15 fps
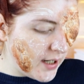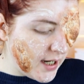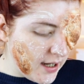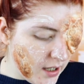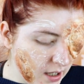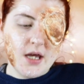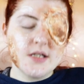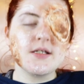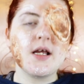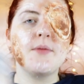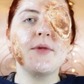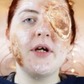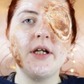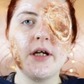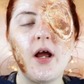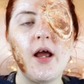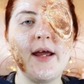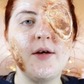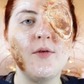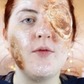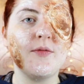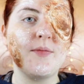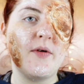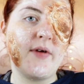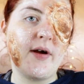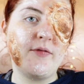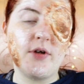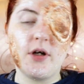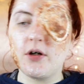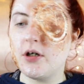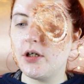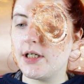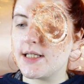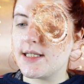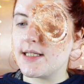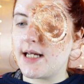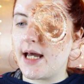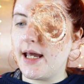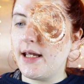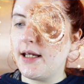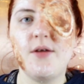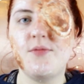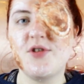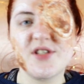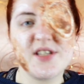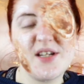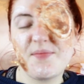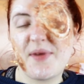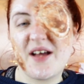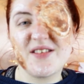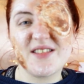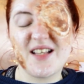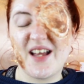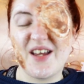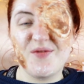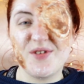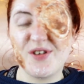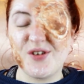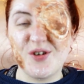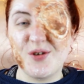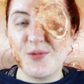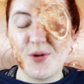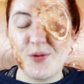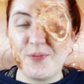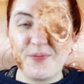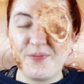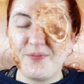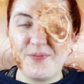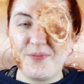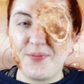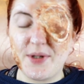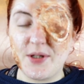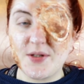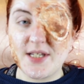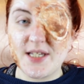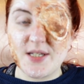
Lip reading: it. So I'm going to go in with my Revlon Colour Stay. I'm just going to bounce that in with a normal beauty